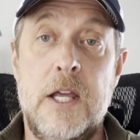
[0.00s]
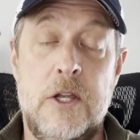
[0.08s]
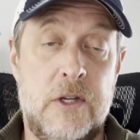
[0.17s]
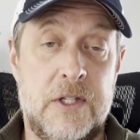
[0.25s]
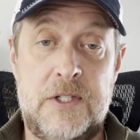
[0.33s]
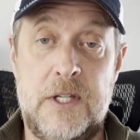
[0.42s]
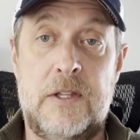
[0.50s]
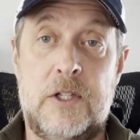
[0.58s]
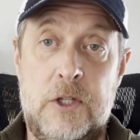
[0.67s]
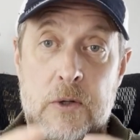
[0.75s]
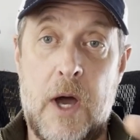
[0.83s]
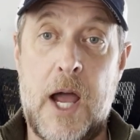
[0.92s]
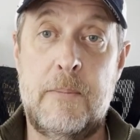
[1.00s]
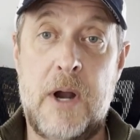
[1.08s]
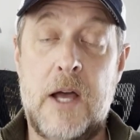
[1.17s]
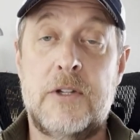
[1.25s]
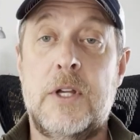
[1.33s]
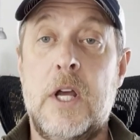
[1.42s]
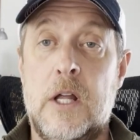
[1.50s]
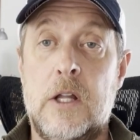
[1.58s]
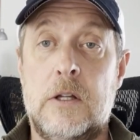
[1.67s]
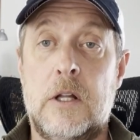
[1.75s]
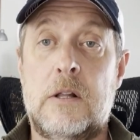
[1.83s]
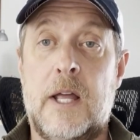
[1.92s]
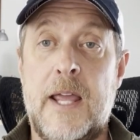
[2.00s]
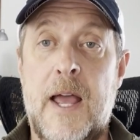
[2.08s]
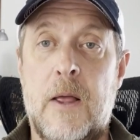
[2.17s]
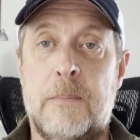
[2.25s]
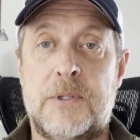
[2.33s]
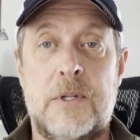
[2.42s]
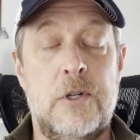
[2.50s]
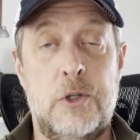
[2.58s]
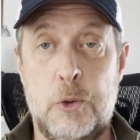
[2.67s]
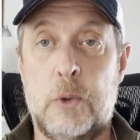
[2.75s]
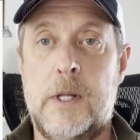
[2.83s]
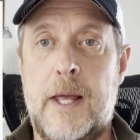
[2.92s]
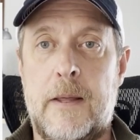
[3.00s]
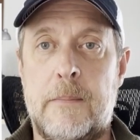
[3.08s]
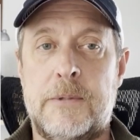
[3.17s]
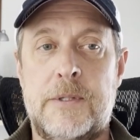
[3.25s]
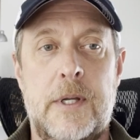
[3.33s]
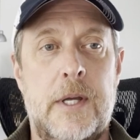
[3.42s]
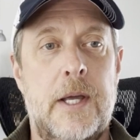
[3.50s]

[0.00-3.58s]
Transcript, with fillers: you can see the two eyebrows look like helms, dual helms.